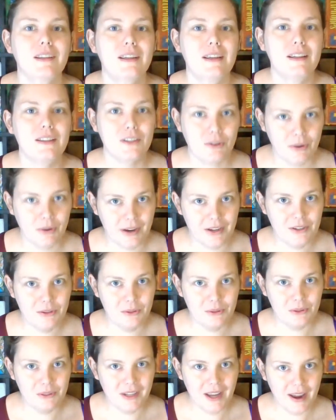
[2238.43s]
is a great
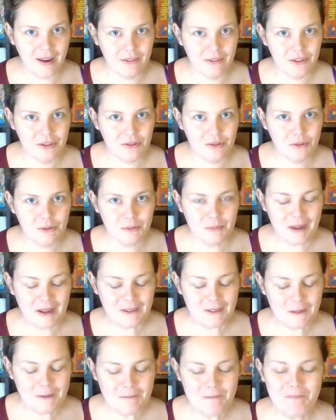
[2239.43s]
tool to have in your tool
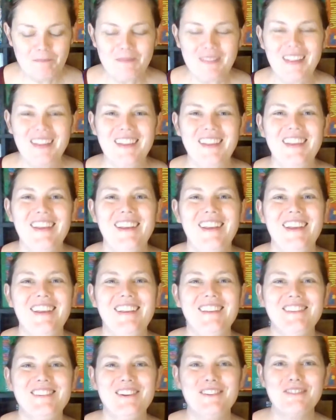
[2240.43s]
belt.
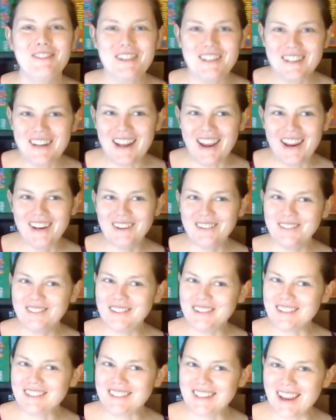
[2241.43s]
So for tonight,
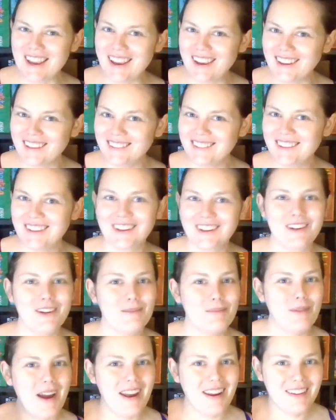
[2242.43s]
we'll say
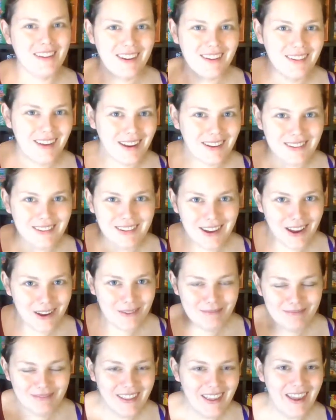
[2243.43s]
goodbye until next
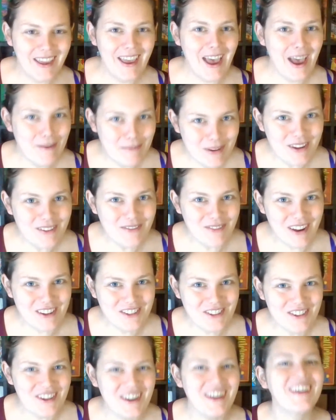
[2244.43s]
time. Happy
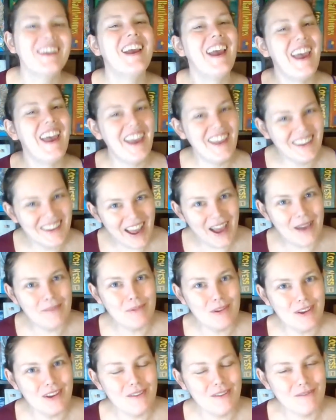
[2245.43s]
adventuring and
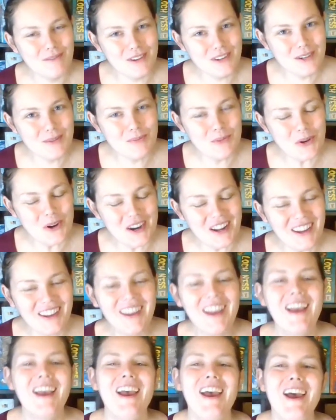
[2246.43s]
happy vision boarding.
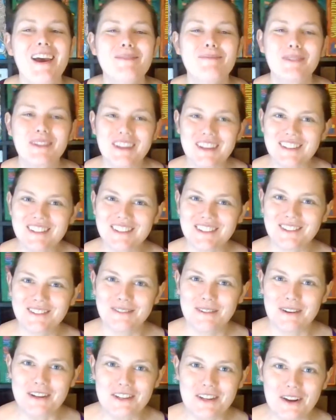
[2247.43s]
And please do
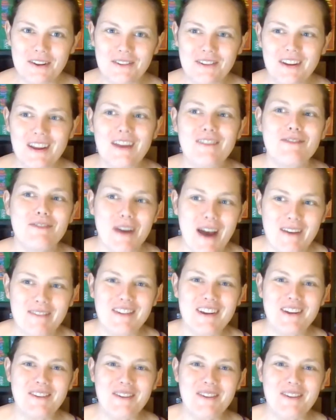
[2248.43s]
reach out if you have any